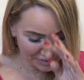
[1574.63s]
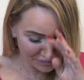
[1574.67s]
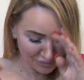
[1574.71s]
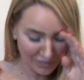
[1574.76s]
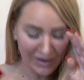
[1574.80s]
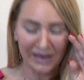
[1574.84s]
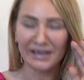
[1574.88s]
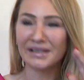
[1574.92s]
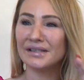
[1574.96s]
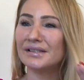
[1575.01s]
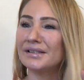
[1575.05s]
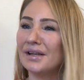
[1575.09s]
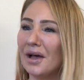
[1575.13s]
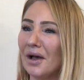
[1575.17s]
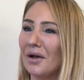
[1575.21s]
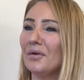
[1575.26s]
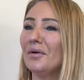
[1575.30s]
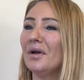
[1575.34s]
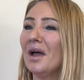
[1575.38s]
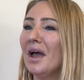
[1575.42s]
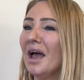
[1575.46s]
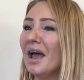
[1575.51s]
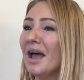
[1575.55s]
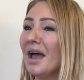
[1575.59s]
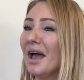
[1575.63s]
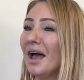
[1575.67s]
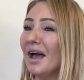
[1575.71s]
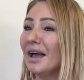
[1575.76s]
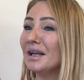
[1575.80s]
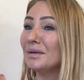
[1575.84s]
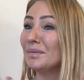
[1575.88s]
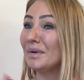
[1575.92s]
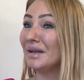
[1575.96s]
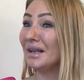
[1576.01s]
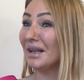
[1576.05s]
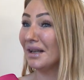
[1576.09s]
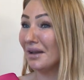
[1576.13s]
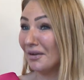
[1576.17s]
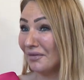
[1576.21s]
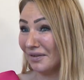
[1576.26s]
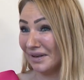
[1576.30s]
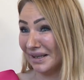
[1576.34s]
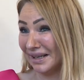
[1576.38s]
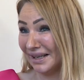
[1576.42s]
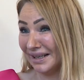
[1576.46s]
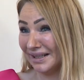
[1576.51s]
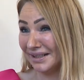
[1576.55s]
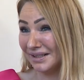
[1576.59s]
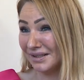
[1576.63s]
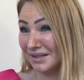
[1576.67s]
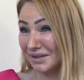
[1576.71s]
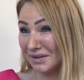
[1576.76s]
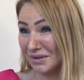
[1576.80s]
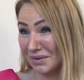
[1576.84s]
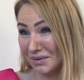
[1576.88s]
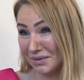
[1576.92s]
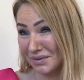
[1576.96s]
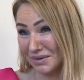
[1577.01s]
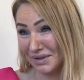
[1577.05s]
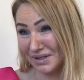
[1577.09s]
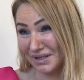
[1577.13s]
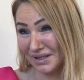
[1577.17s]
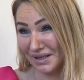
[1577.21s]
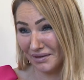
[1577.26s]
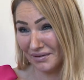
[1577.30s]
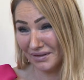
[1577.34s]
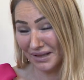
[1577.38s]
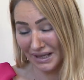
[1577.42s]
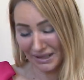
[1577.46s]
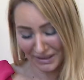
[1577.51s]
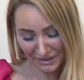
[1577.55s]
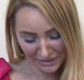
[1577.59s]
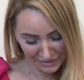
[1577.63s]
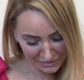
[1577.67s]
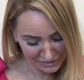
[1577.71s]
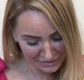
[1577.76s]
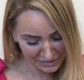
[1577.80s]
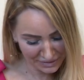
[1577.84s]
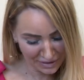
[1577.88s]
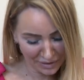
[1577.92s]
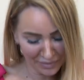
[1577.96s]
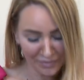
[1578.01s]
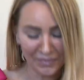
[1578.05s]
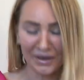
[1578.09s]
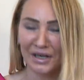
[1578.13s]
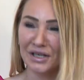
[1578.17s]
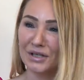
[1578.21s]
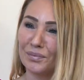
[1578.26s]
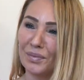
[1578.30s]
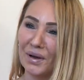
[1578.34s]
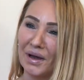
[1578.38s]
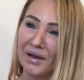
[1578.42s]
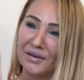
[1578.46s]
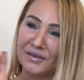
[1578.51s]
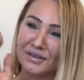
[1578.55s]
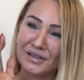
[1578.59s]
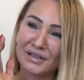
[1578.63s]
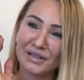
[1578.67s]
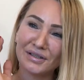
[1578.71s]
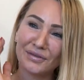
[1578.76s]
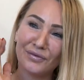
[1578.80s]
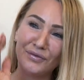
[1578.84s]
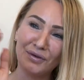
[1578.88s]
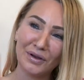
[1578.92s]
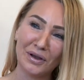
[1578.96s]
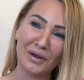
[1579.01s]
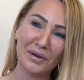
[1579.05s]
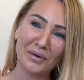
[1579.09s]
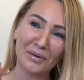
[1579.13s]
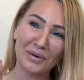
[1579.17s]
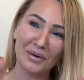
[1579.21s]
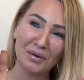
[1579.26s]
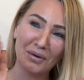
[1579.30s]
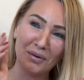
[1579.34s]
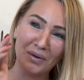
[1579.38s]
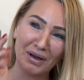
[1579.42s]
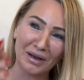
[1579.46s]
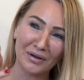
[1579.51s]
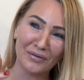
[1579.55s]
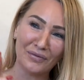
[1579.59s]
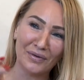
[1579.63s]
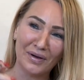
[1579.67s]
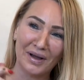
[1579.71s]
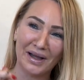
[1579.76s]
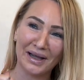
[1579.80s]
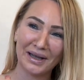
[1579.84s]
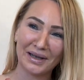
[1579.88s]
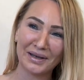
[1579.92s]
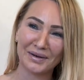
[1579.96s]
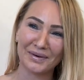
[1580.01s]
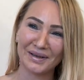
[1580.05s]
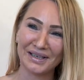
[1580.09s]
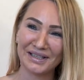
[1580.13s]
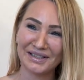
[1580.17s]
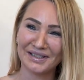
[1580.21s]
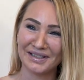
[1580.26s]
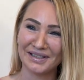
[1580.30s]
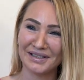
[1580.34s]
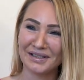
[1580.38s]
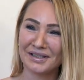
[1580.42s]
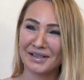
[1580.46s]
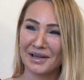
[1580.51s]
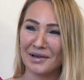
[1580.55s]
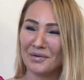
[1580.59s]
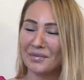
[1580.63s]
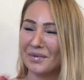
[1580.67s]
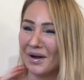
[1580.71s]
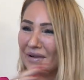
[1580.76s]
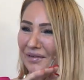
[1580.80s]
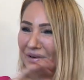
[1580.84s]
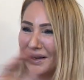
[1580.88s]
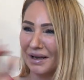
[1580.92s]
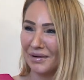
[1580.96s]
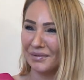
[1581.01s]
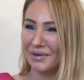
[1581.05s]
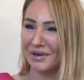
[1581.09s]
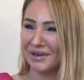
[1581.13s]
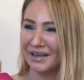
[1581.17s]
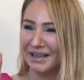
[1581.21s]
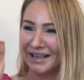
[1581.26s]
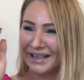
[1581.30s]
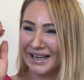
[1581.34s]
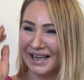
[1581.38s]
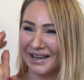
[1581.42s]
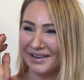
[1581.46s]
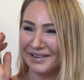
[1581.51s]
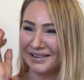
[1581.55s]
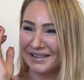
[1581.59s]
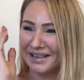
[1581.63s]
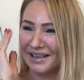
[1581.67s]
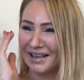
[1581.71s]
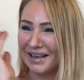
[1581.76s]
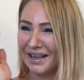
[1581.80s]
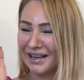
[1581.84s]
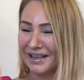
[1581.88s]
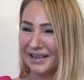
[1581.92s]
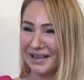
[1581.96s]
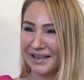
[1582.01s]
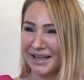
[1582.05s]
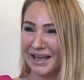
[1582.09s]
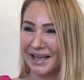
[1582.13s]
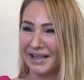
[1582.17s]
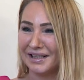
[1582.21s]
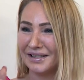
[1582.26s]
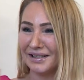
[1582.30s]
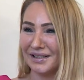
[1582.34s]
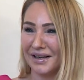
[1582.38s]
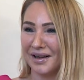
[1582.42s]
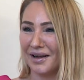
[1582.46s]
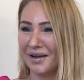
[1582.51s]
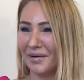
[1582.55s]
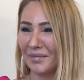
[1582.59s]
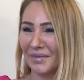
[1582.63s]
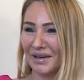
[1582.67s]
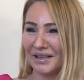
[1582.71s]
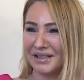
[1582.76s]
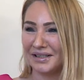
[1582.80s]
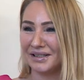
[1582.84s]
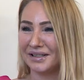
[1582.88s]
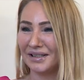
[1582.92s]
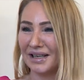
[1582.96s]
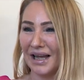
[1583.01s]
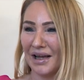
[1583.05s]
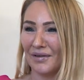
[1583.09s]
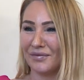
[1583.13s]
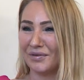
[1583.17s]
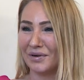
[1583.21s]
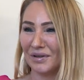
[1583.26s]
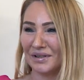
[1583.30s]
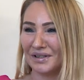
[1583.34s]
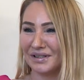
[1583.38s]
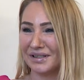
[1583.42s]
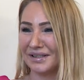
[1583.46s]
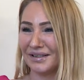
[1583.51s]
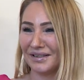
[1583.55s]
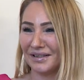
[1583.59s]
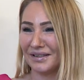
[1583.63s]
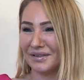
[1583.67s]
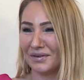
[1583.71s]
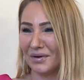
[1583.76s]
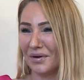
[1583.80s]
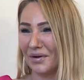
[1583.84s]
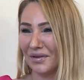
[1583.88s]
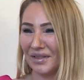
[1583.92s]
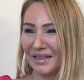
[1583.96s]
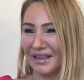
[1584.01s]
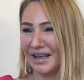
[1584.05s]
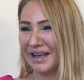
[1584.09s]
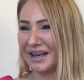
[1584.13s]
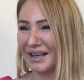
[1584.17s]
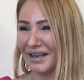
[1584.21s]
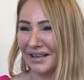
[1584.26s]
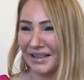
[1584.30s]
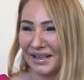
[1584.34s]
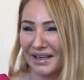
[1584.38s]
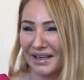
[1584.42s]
Right, so... It's been lovely to talk to you. Thank you so much. But just a few quick fire questions. Don't worry, I'm not going to get you like Keir Starmer, Davos sort of thing.